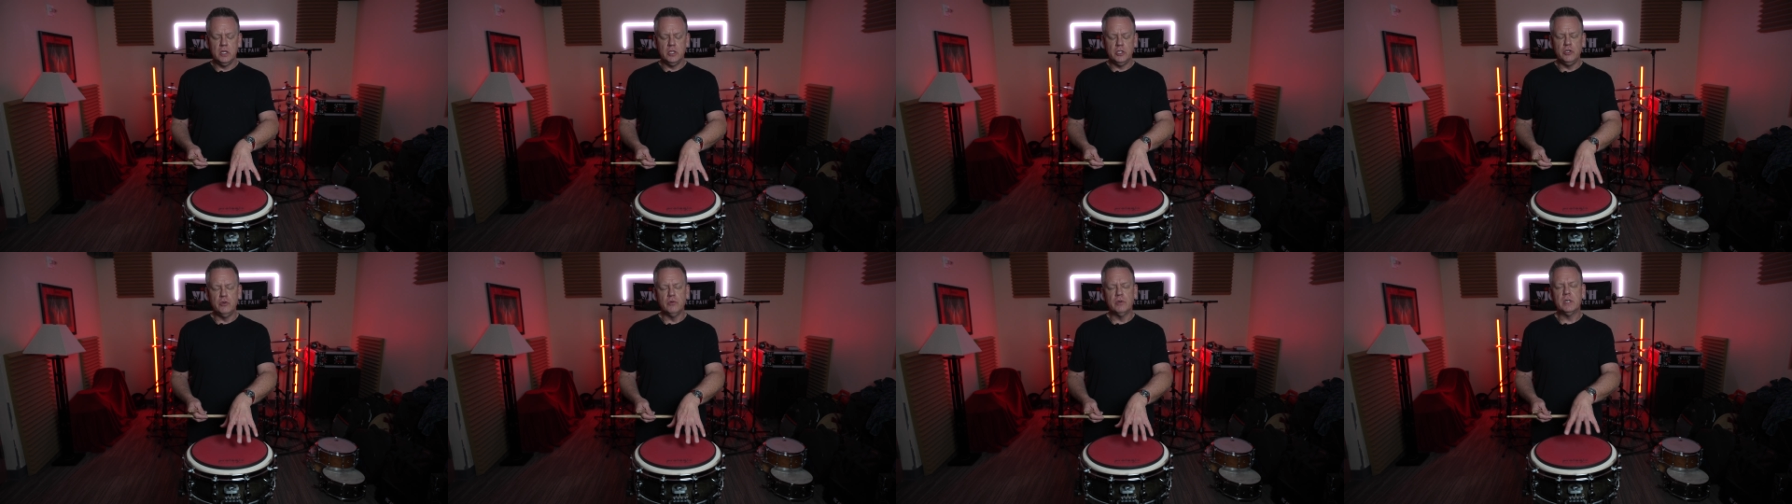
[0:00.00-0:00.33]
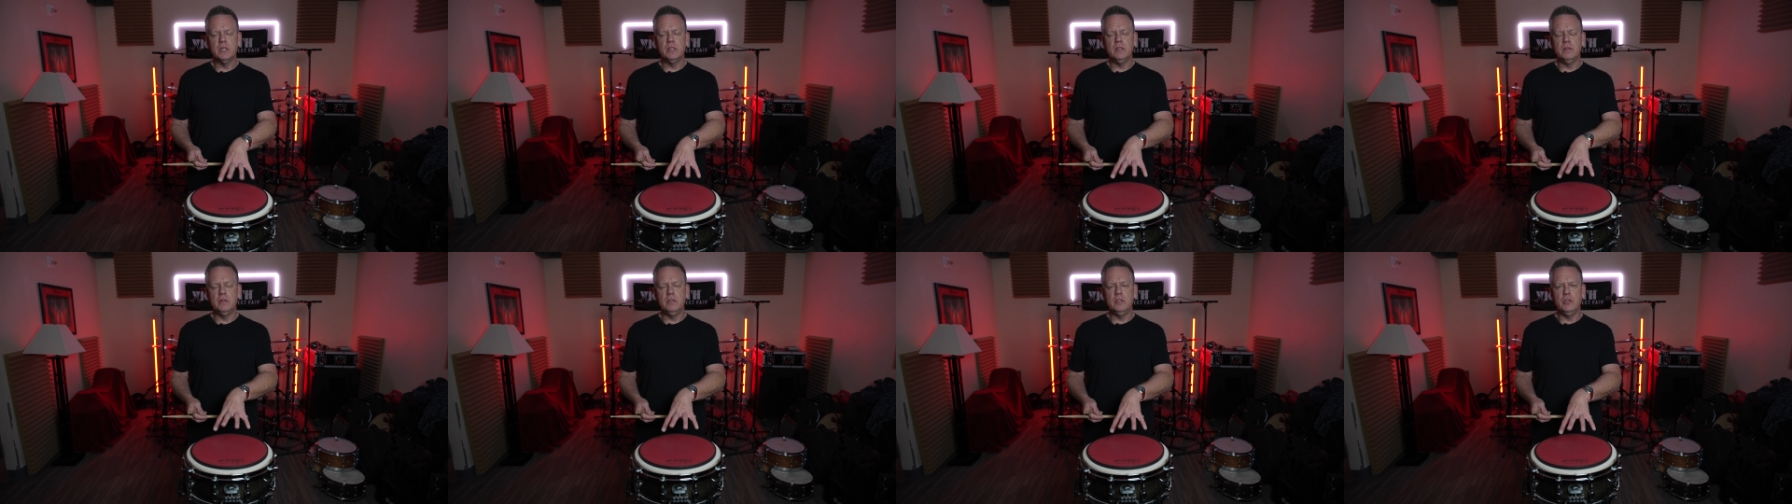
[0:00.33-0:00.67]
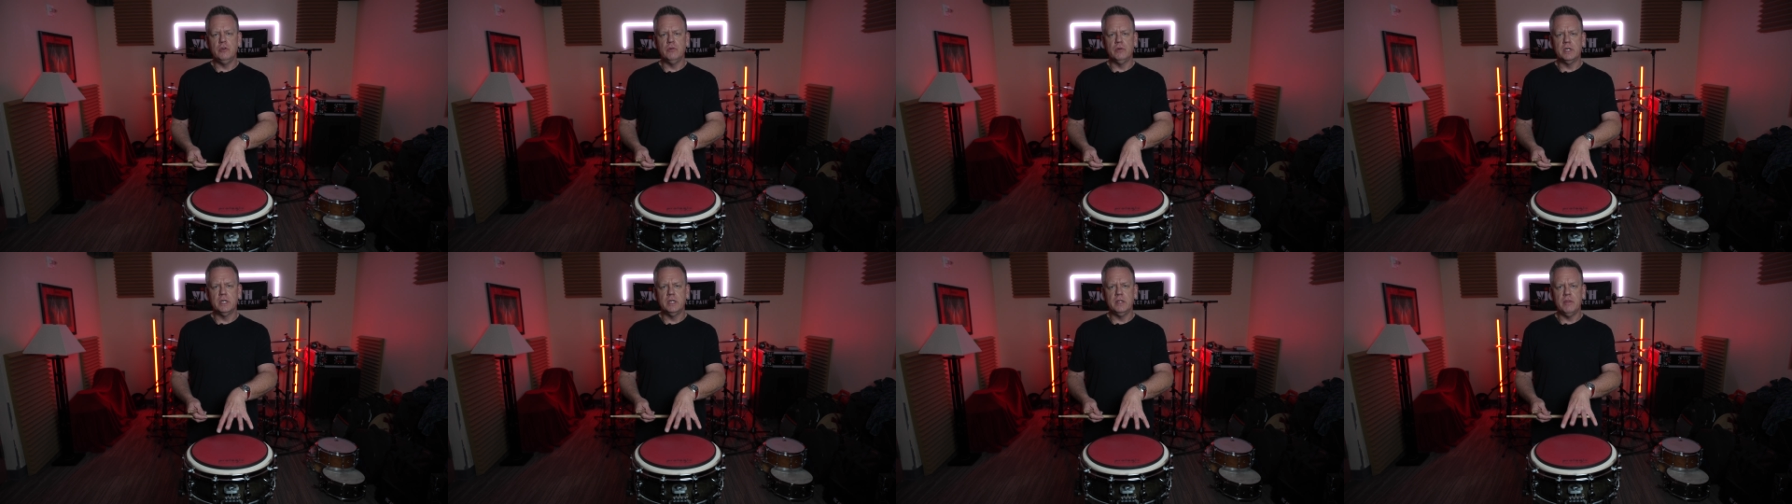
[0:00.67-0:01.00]
you can
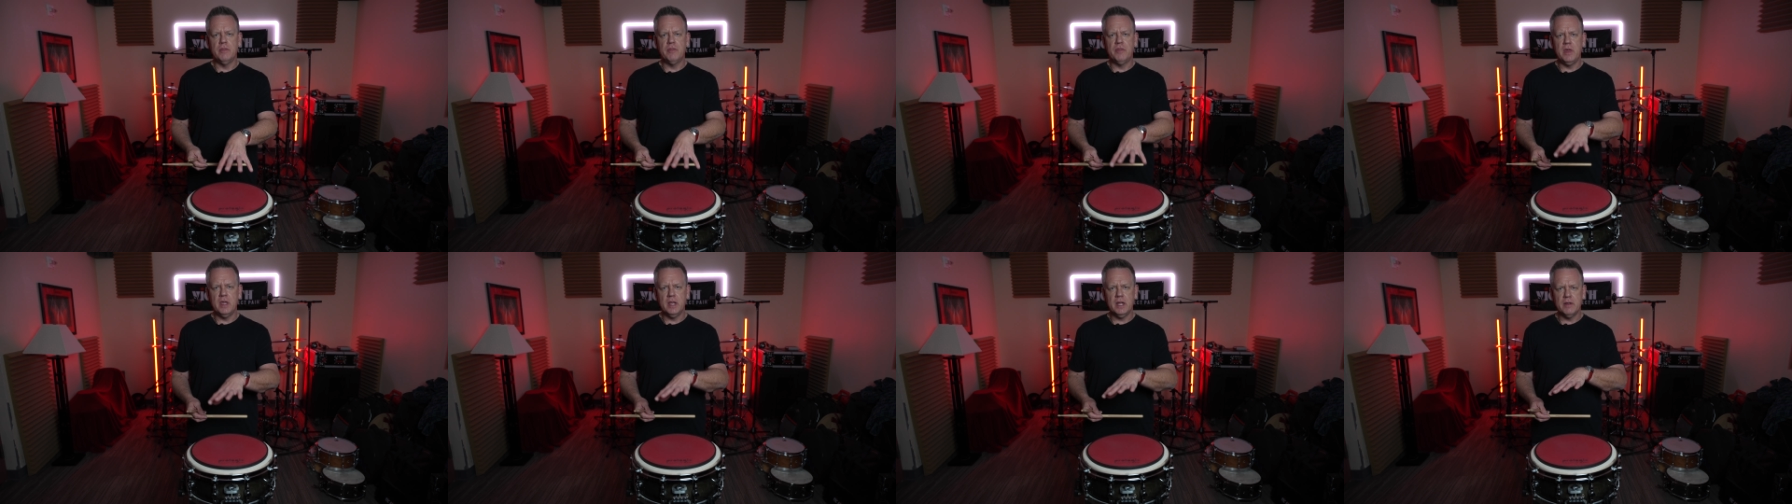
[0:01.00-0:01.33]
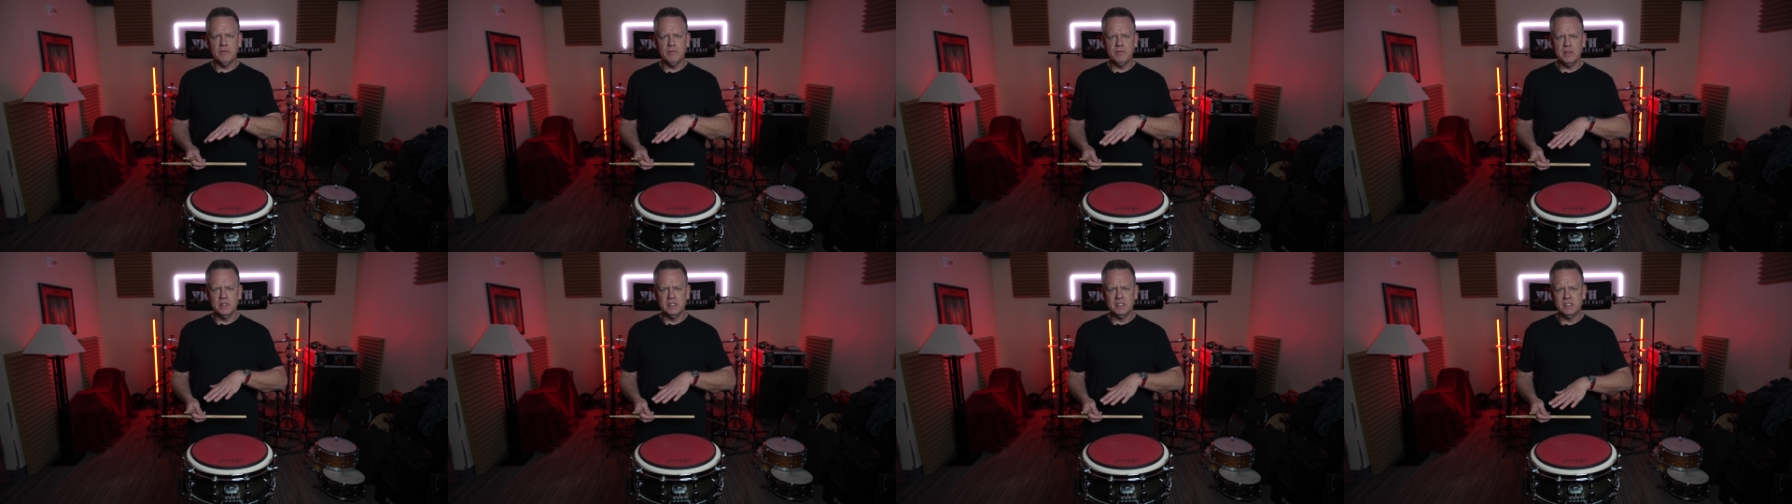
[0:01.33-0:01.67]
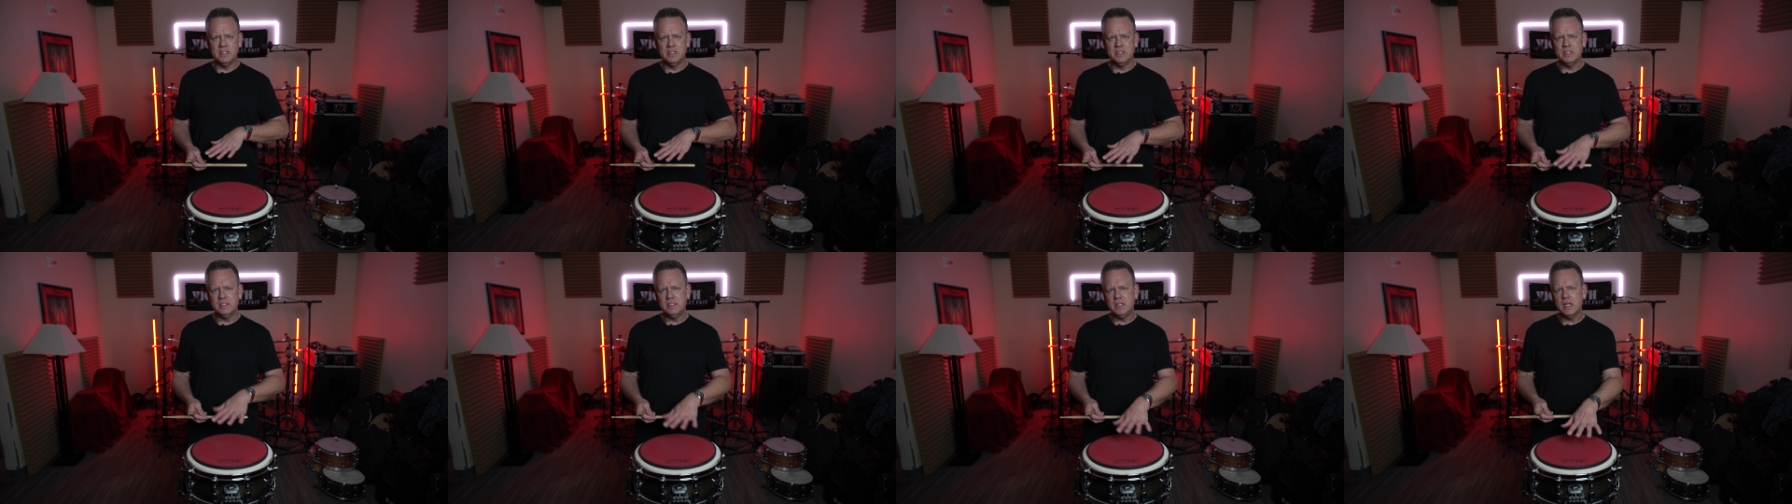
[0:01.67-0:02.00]
you can think of the
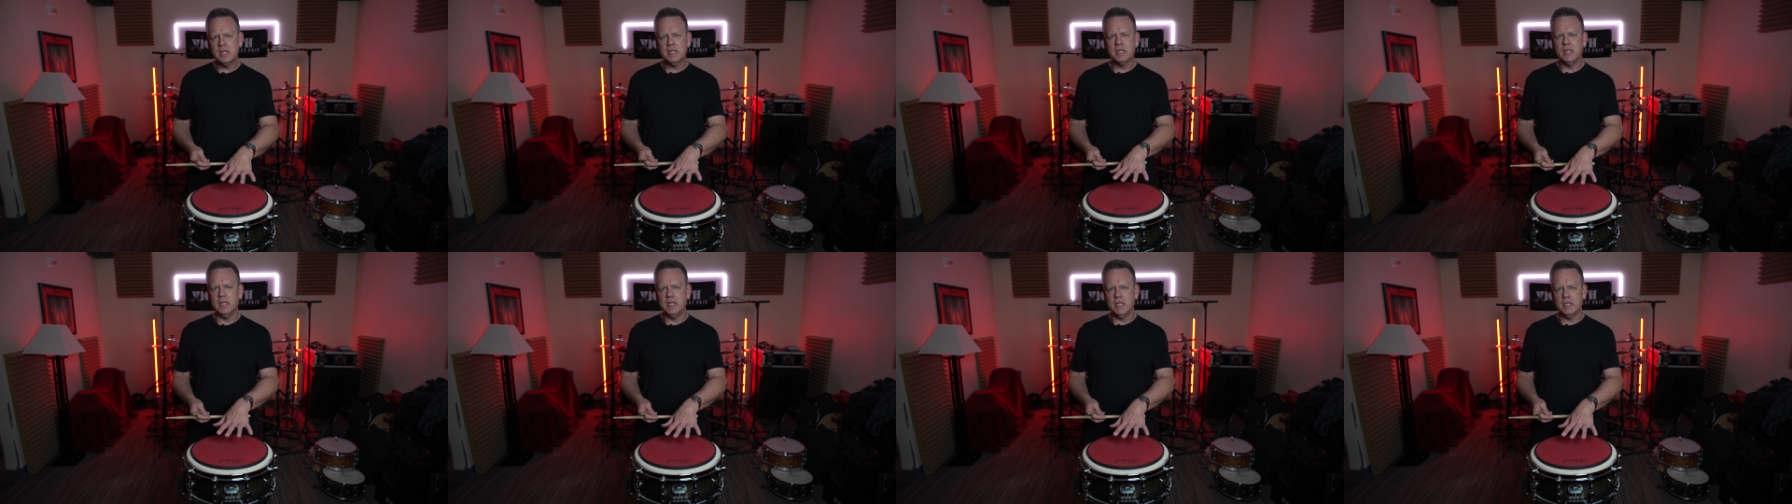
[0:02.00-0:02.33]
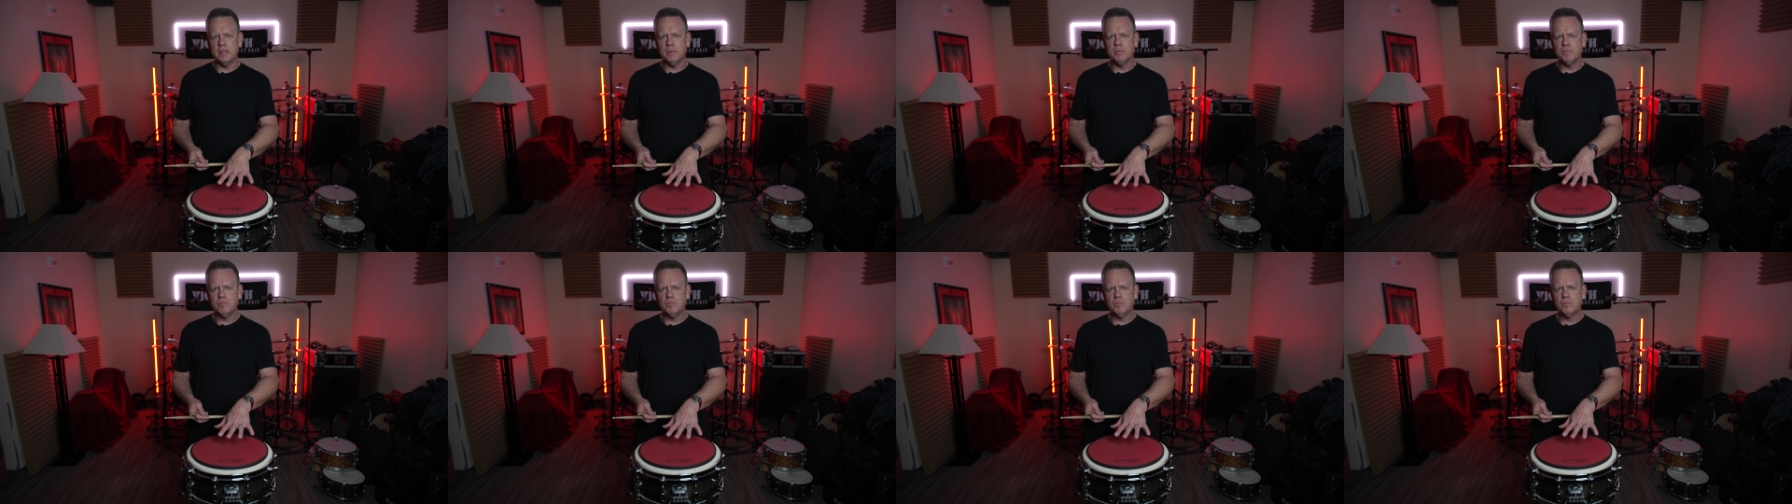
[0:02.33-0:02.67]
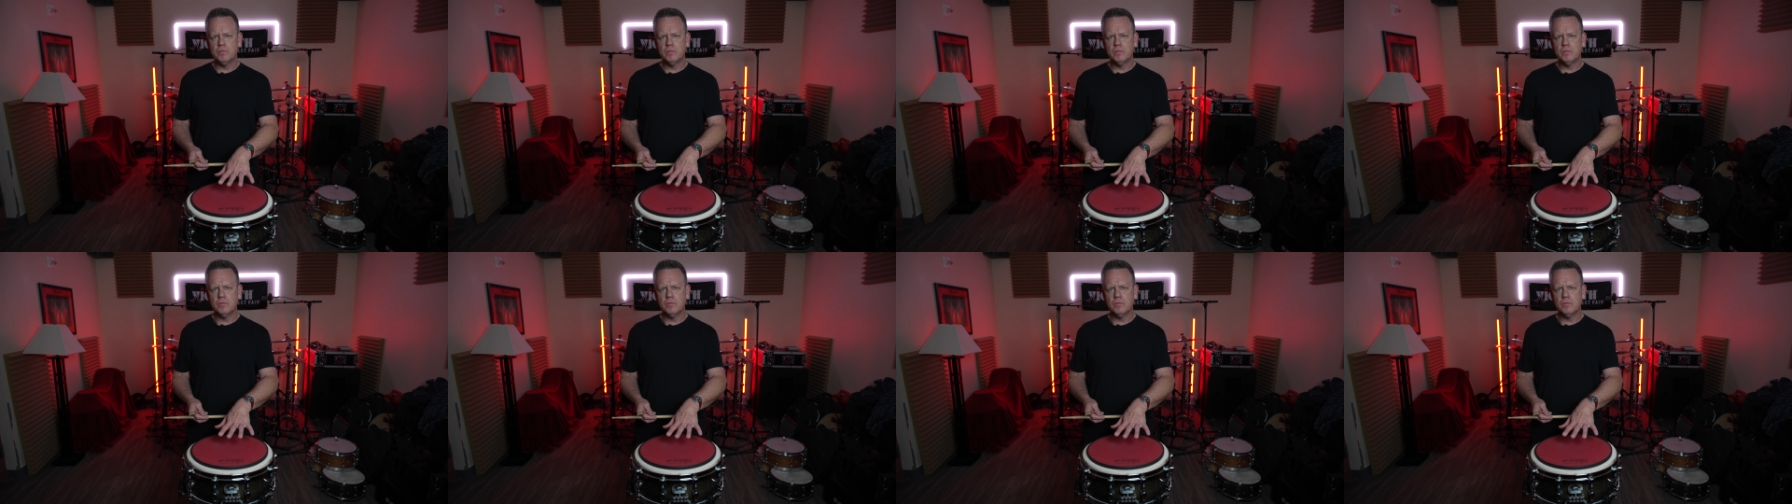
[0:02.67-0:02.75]
sticking